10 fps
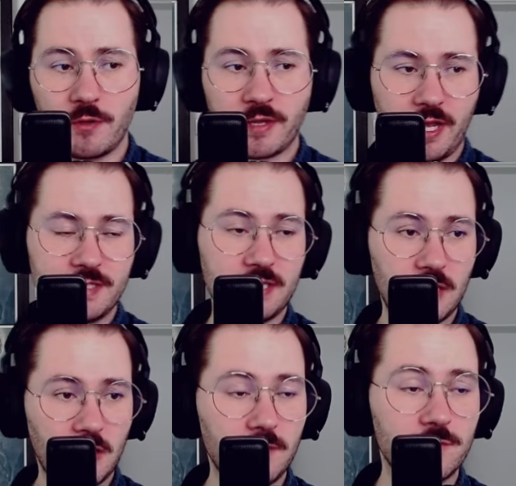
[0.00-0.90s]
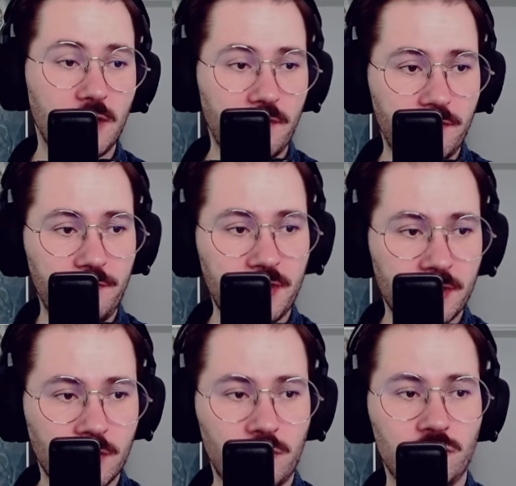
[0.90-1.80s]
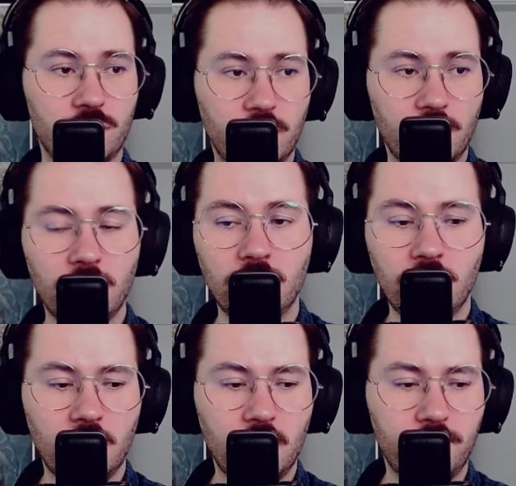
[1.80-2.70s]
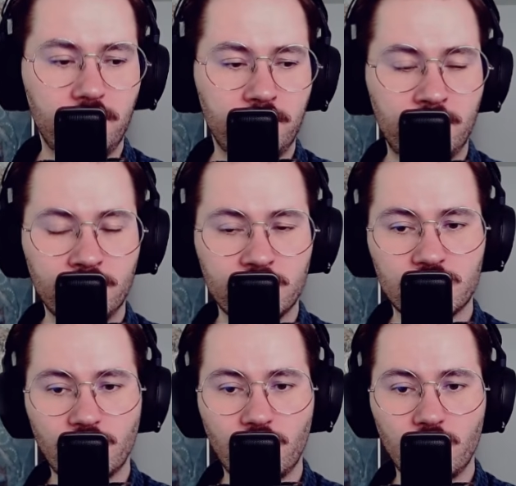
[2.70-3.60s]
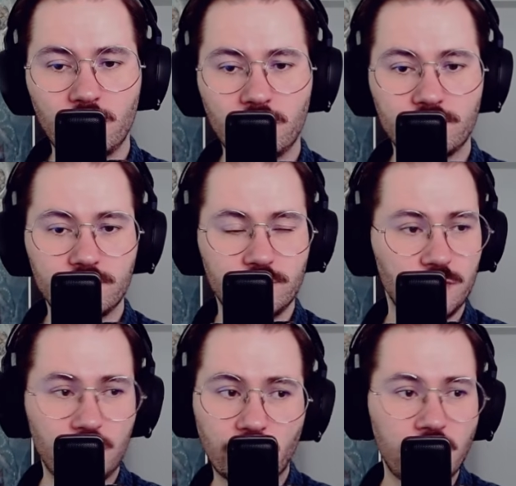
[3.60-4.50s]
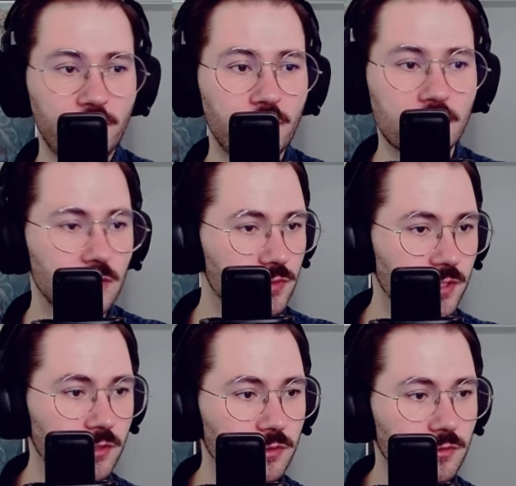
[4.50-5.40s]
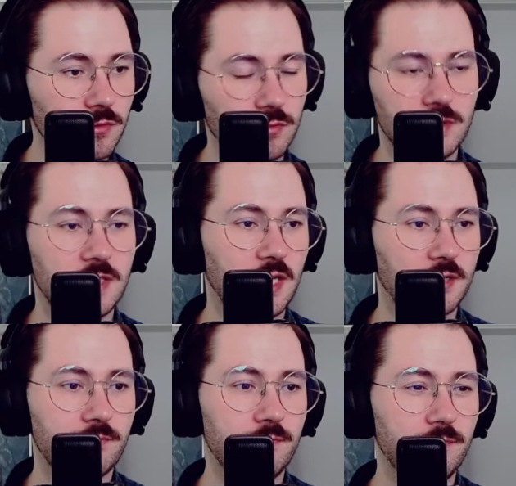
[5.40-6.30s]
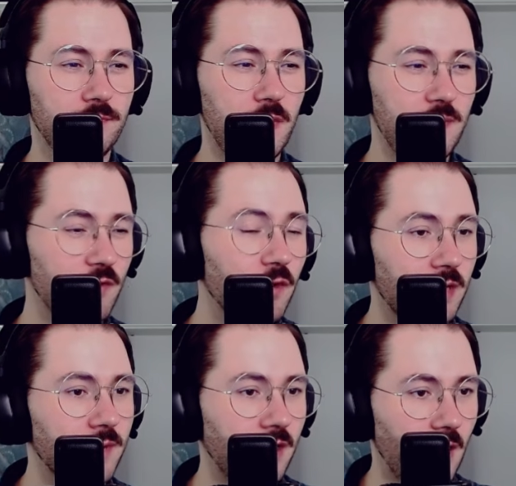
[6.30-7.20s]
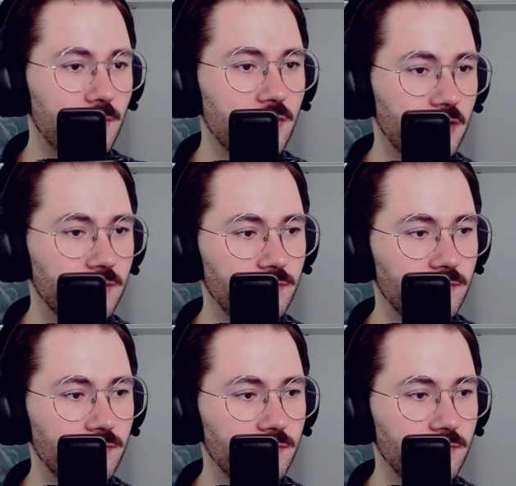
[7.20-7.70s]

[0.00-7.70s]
against elves, you have everything under control. So the only thing you're losing to is like maybe a Fairy Macabre that